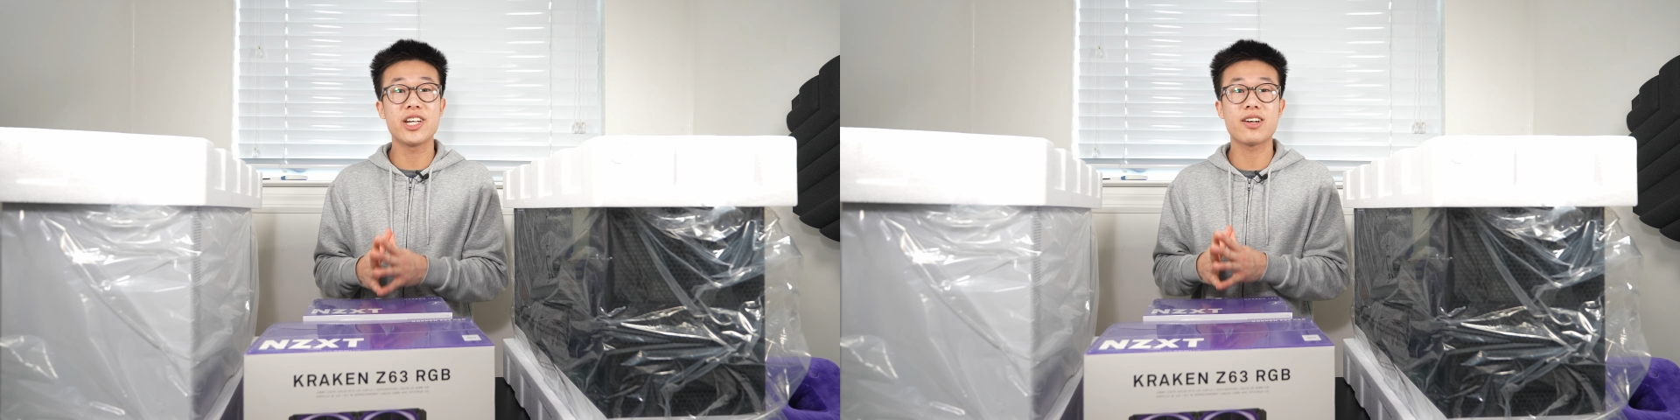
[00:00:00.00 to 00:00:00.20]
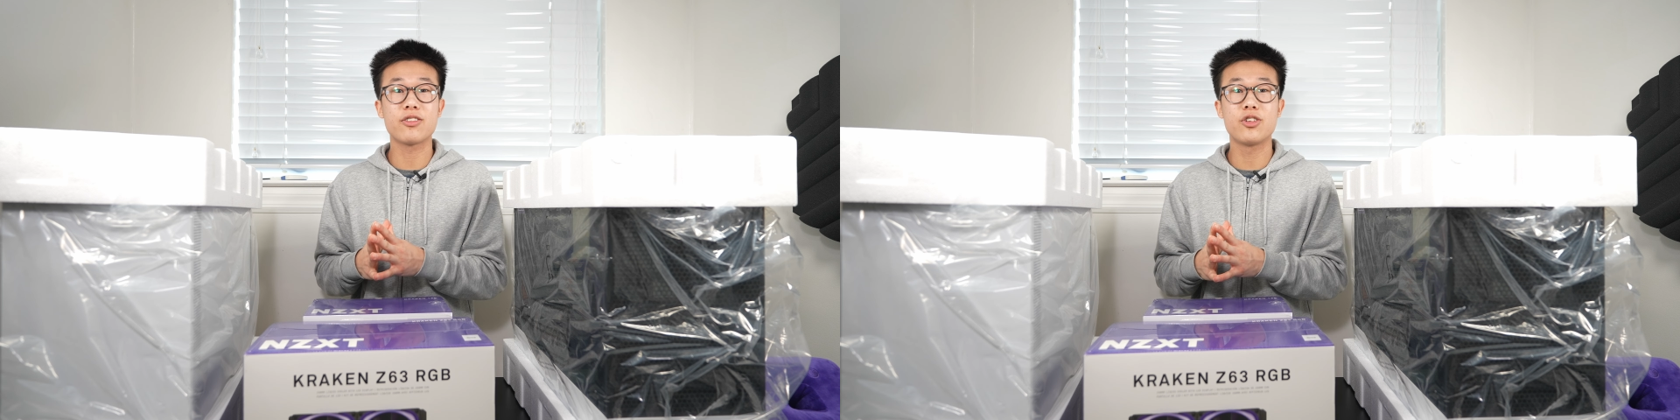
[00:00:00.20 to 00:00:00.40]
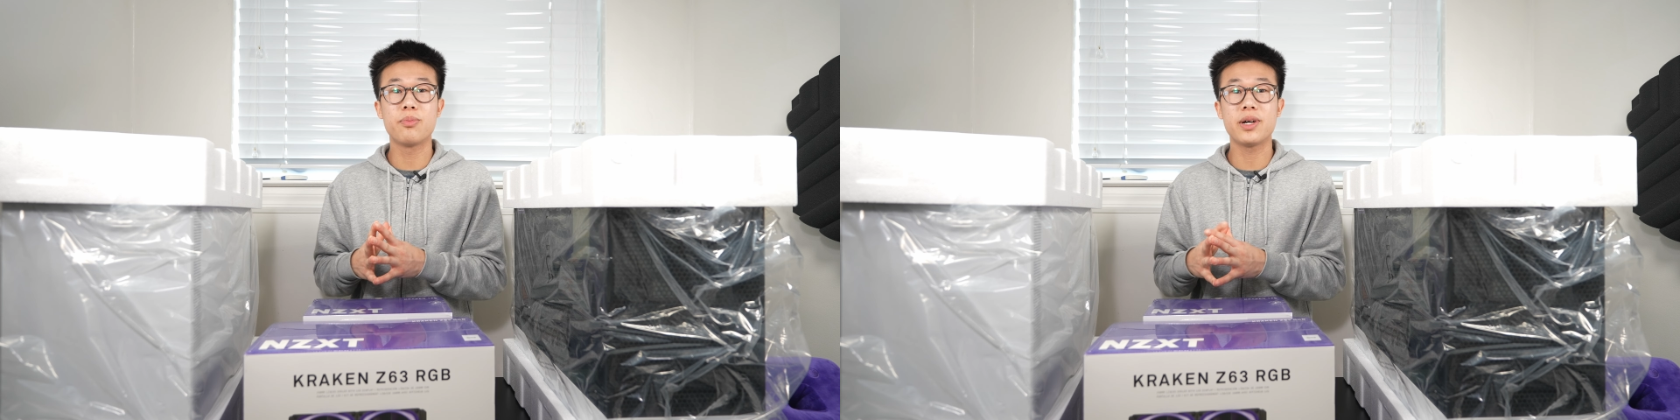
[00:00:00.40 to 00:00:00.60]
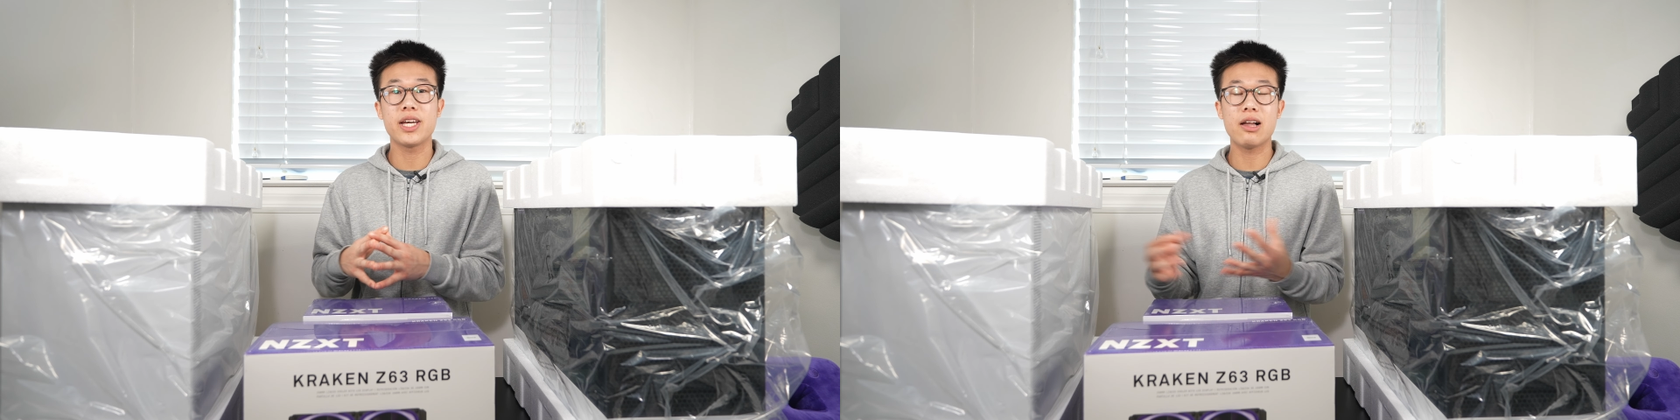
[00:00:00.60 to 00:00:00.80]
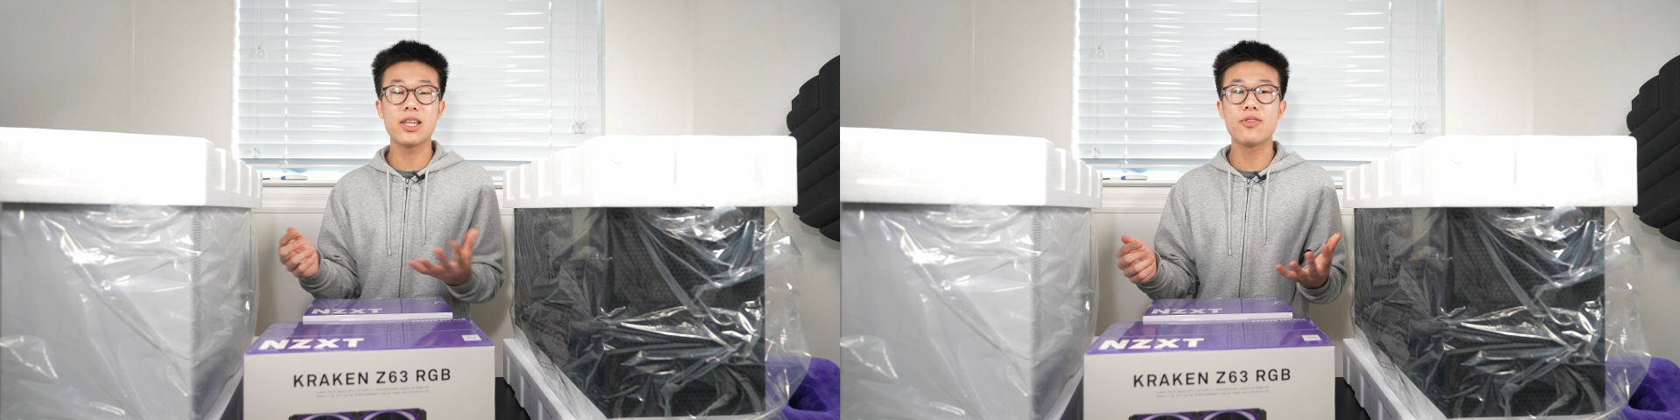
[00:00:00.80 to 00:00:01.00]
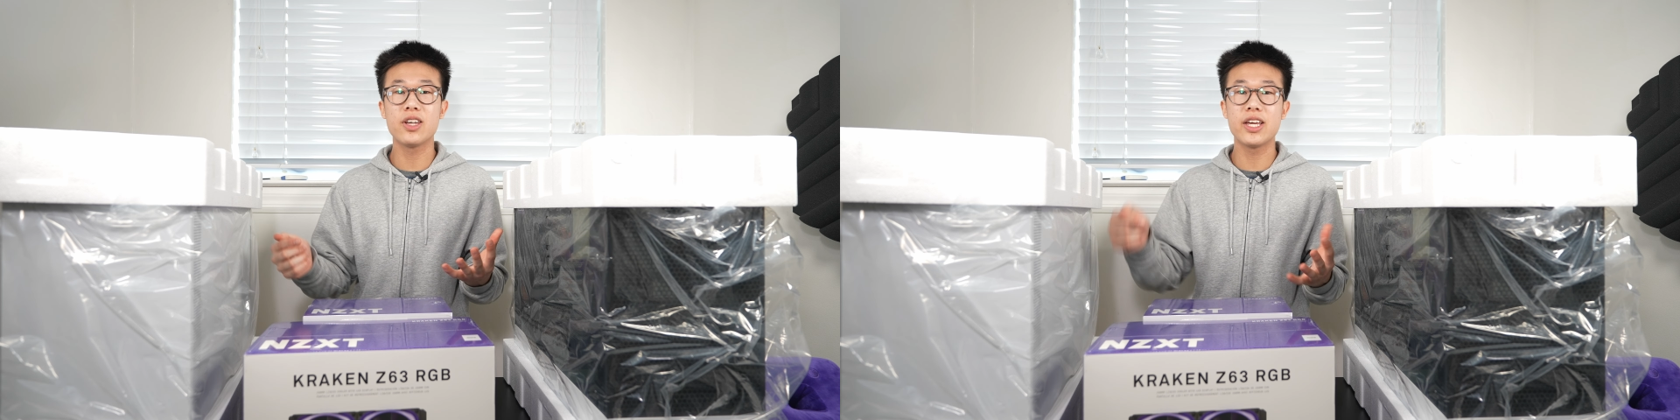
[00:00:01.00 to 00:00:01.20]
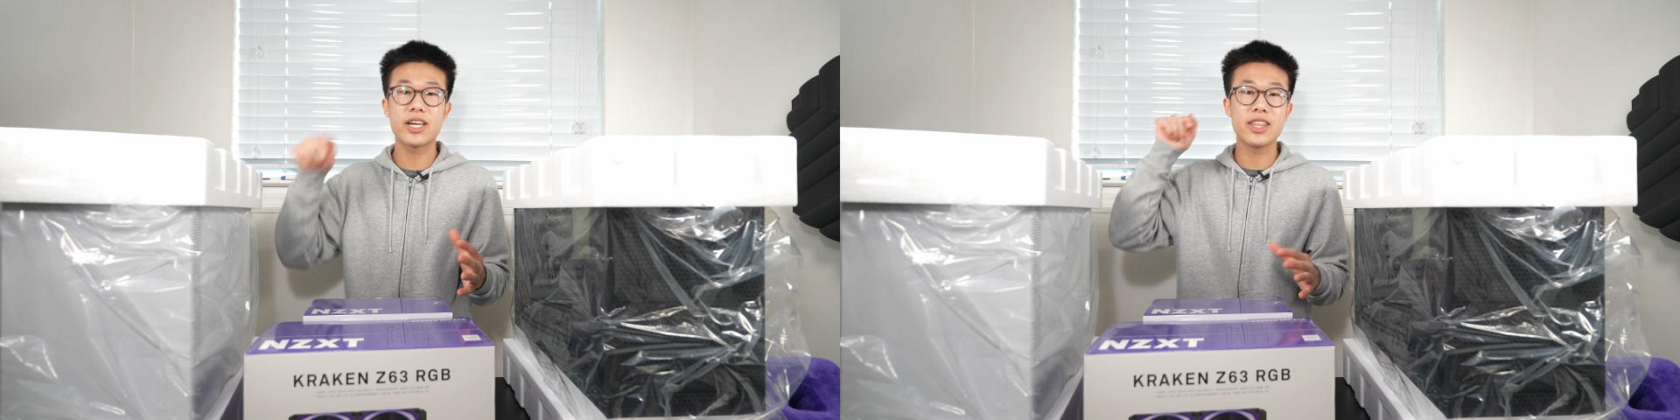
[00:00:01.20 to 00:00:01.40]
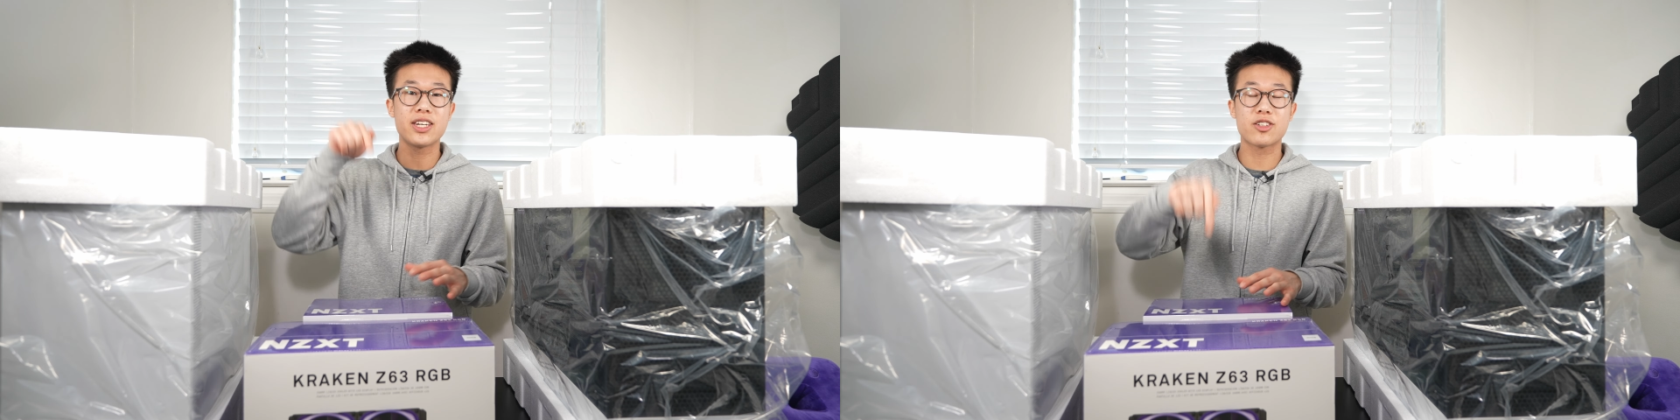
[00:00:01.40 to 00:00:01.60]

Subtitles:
check out TubeBuddy, I'll leave a link in the